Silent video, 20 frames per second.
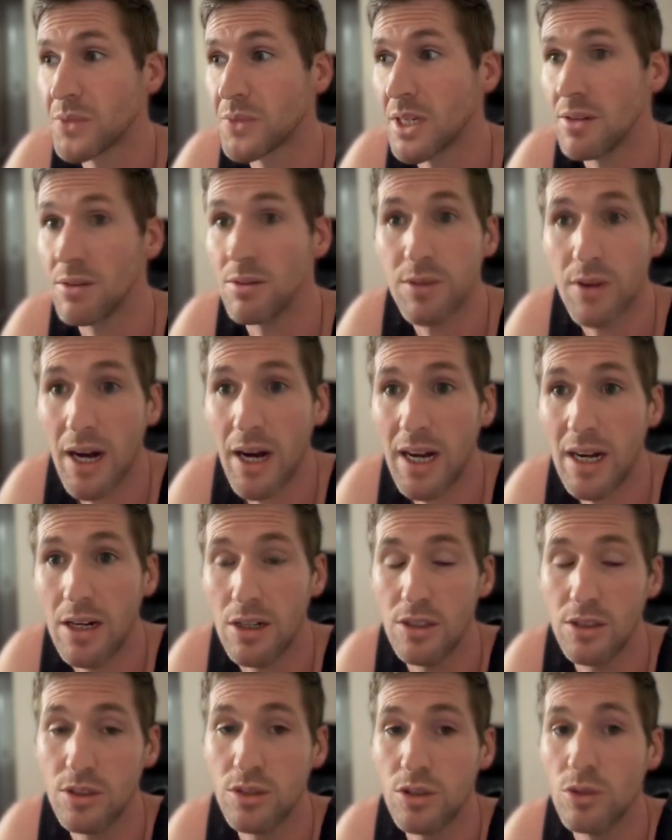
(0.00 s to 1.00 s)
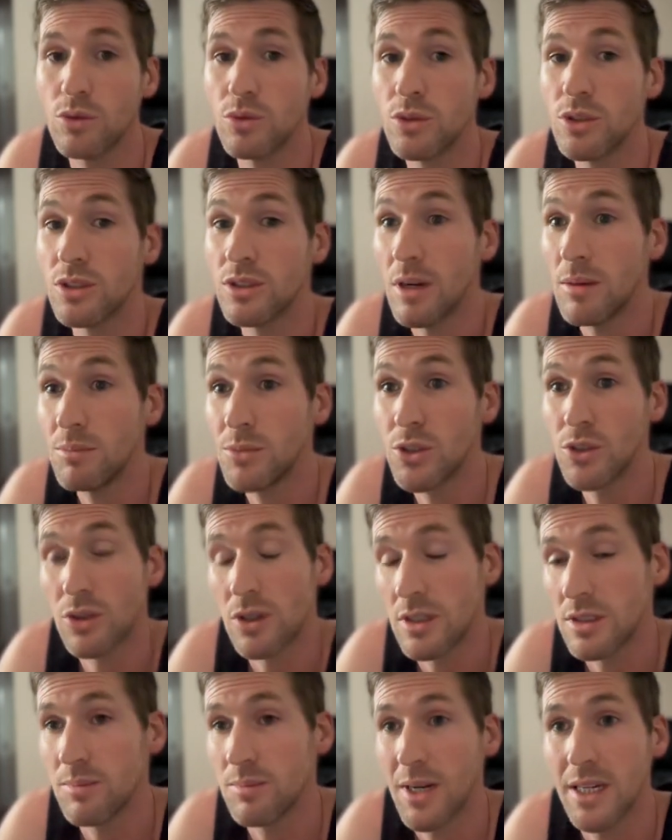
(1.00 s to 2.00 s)
fire. So some
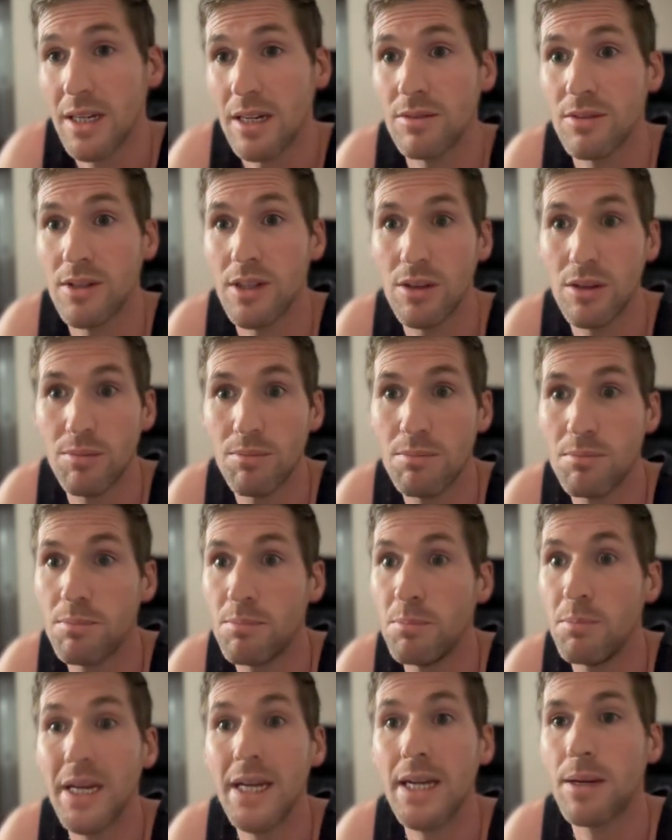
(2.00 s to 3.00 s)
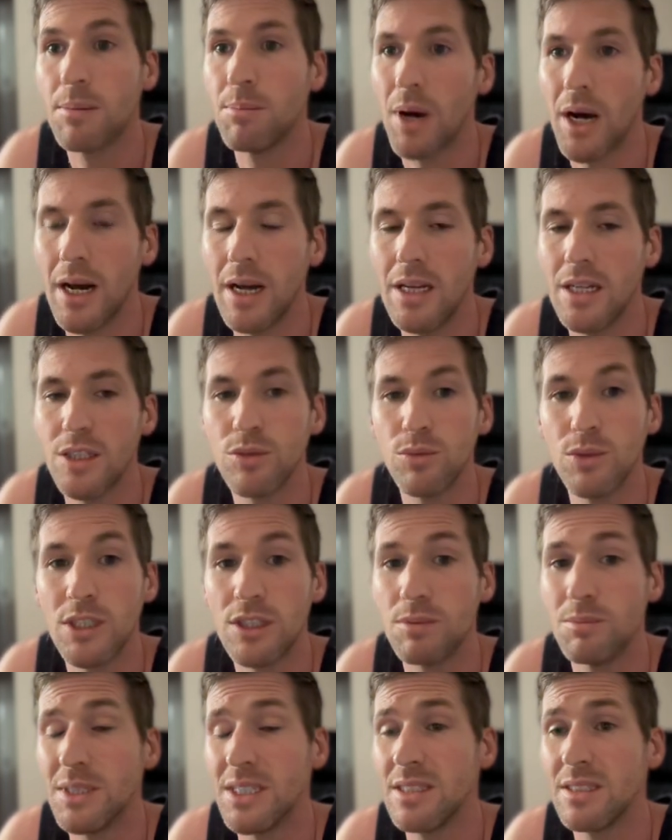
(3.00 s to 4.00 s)
neurons might have a big bias, which
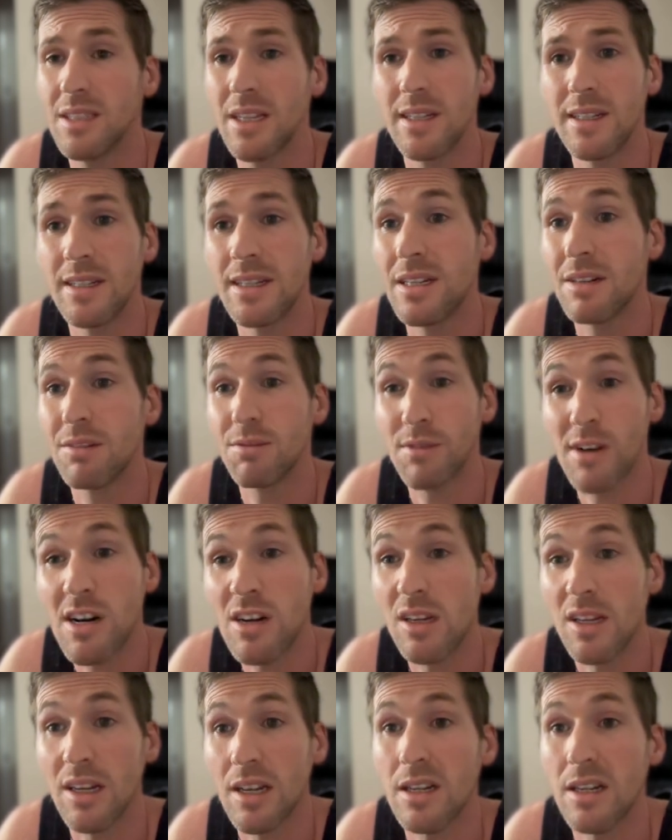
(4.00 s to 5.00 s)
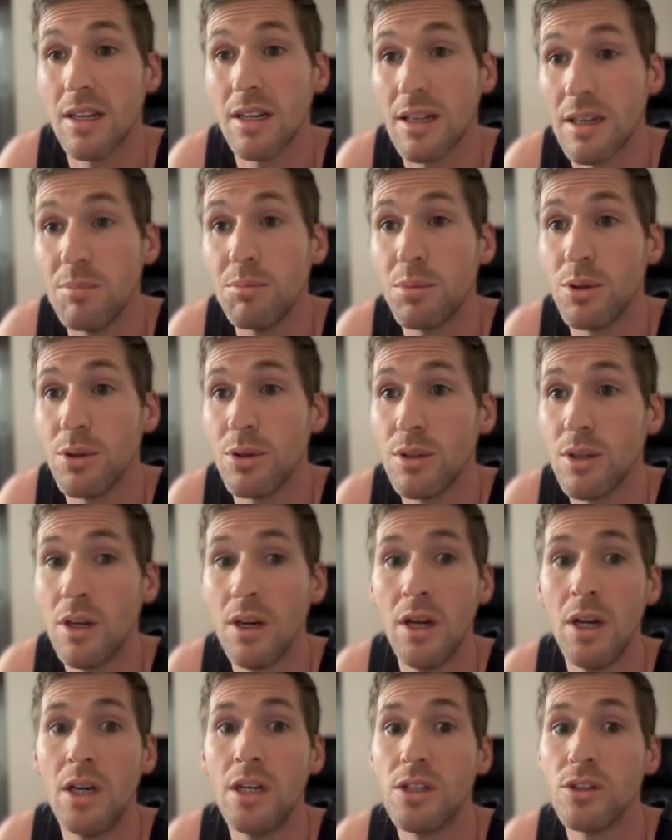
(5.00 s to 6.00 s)
means they take very little input
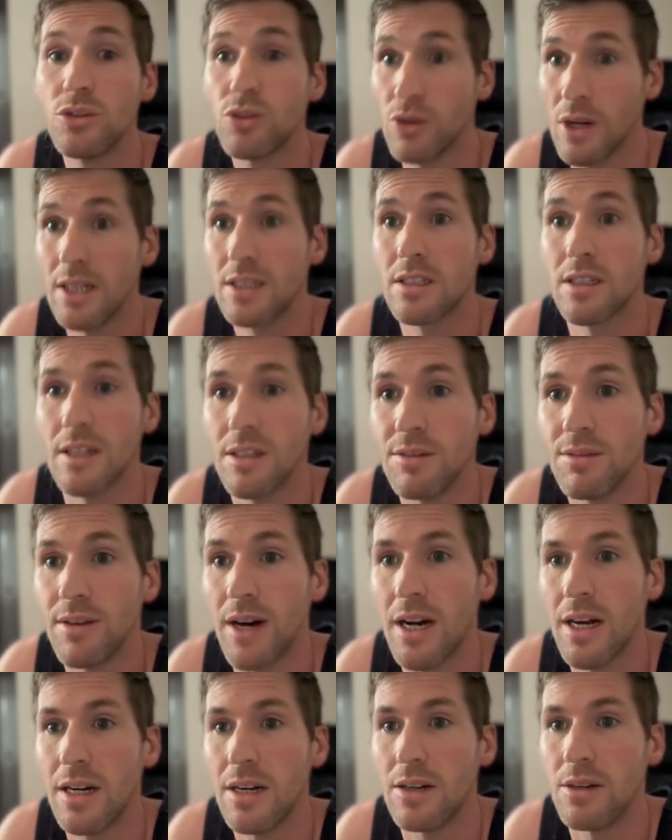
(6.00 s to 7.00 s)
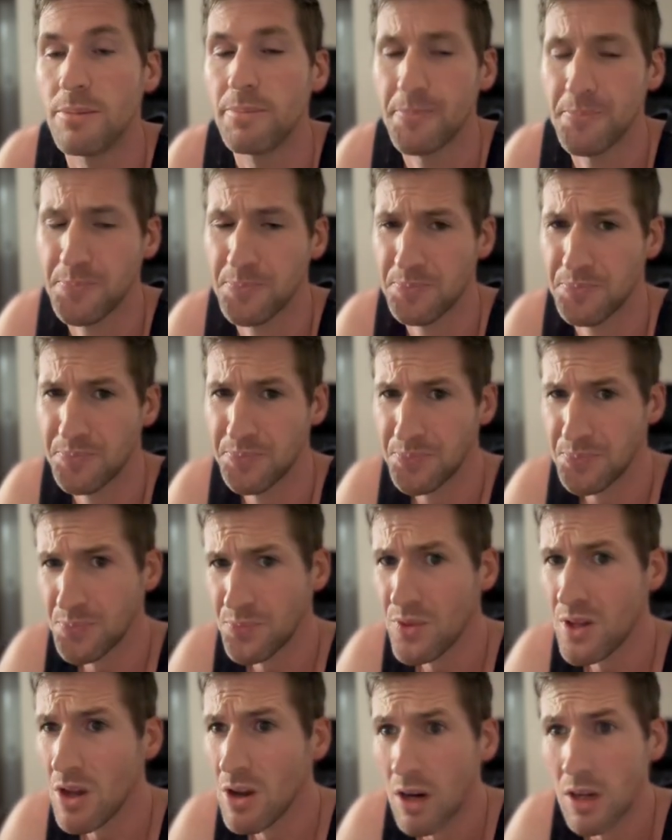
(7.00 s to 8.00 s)
to actually fire.
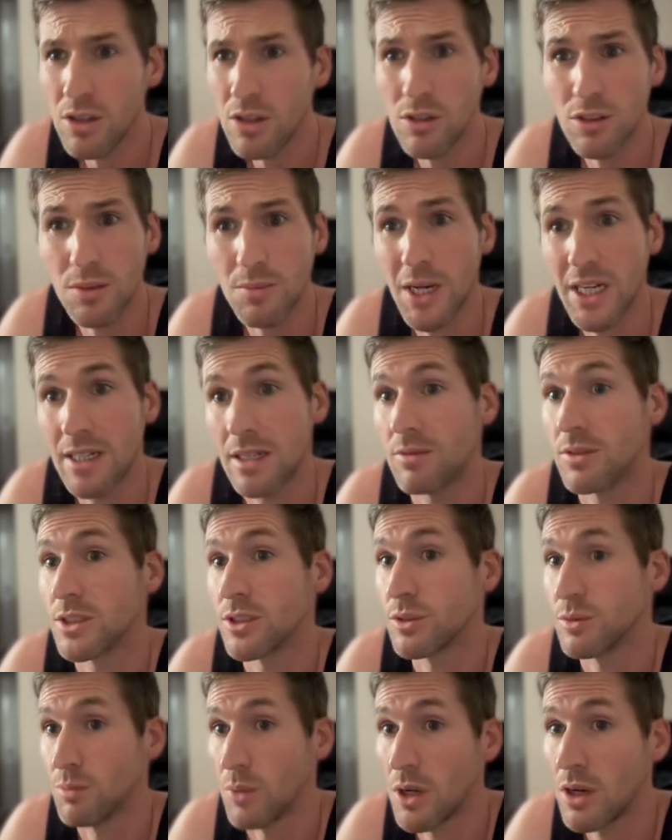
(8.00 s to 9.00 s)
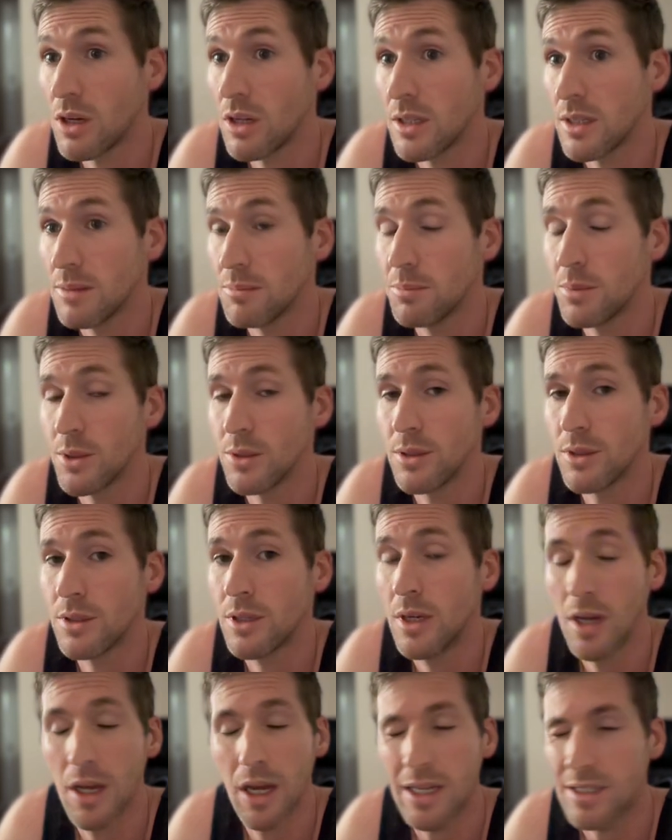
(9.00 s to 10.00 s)
Others might have a small input,
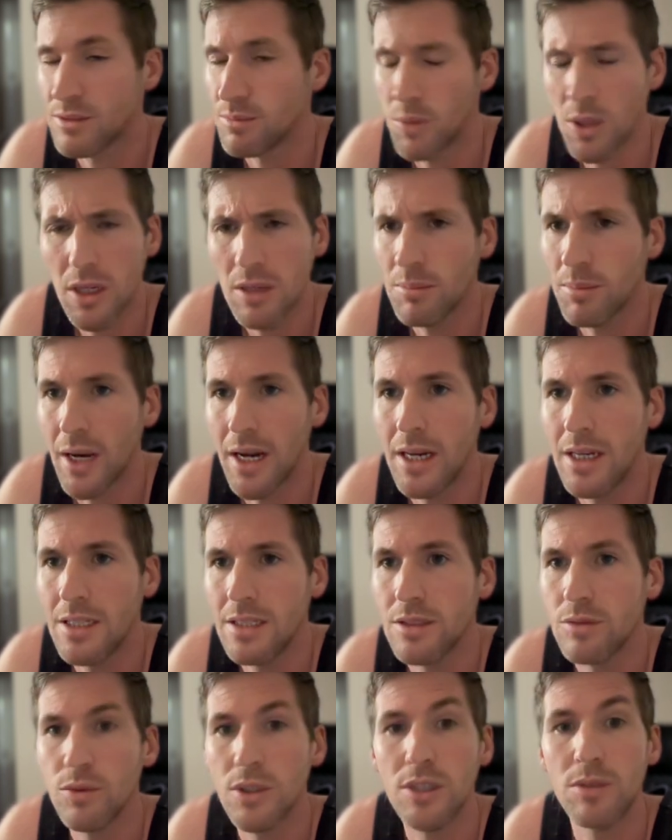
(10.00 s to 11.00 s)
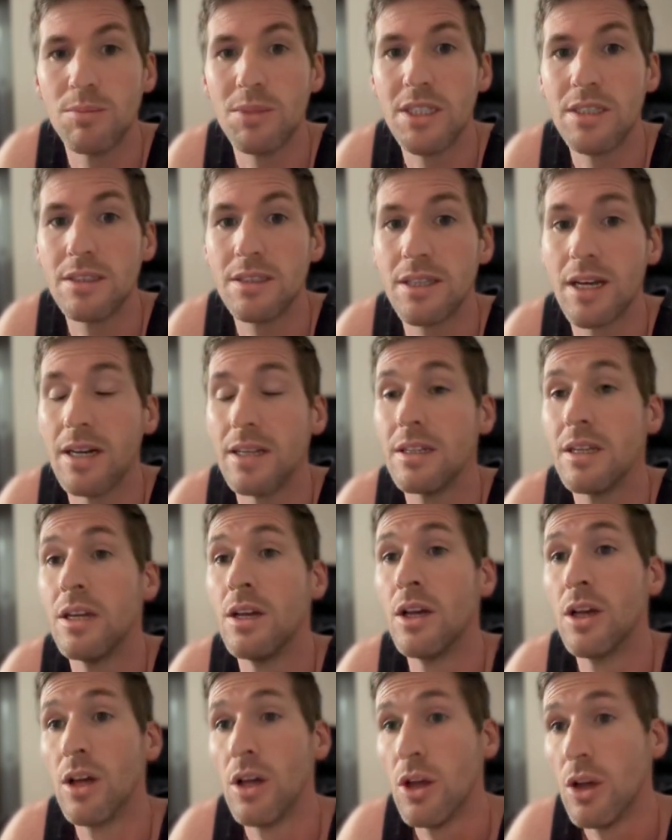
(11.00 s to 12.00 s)
a small bias, which means that
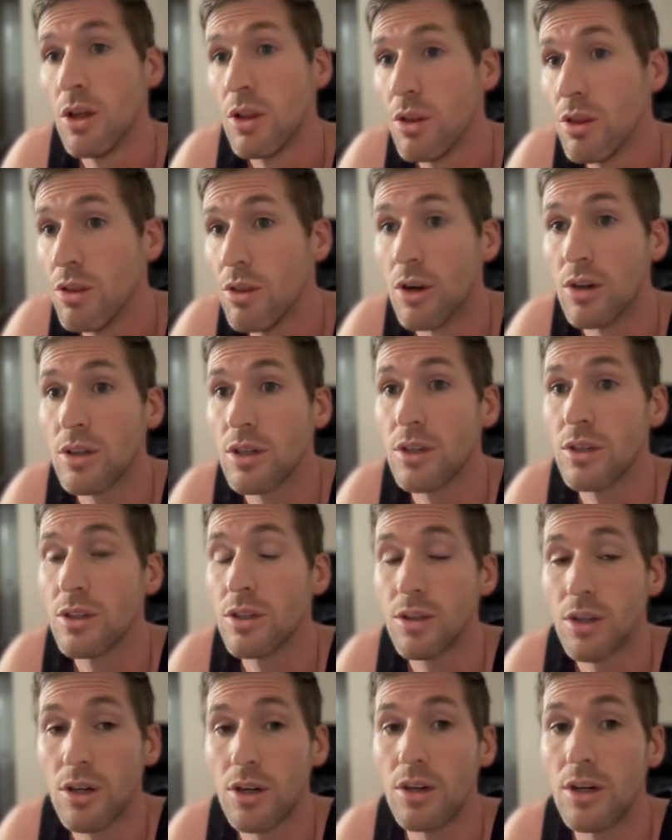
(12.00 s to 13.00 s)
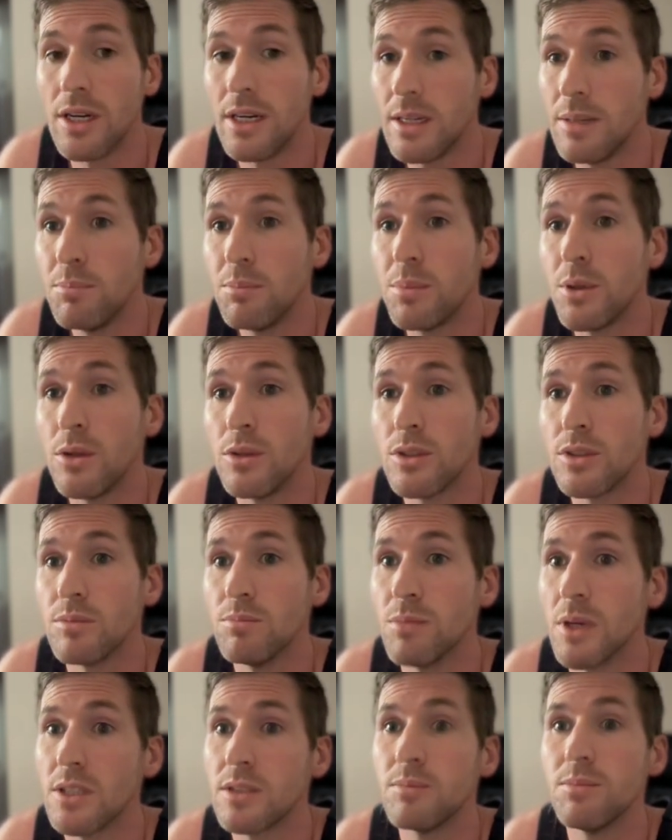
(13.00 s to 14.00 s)
their inputs
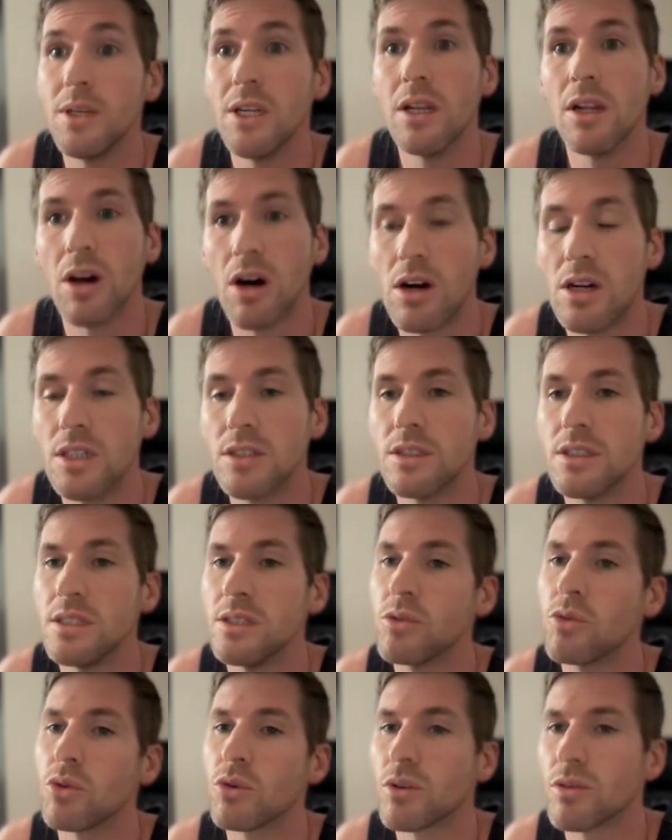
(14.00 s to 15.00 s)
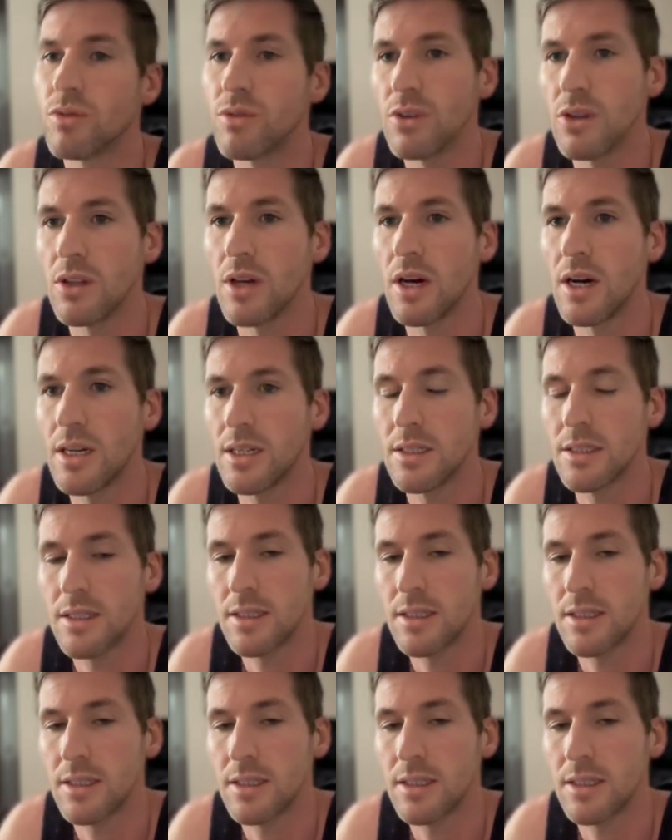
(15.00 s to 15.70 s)
must be large in order for that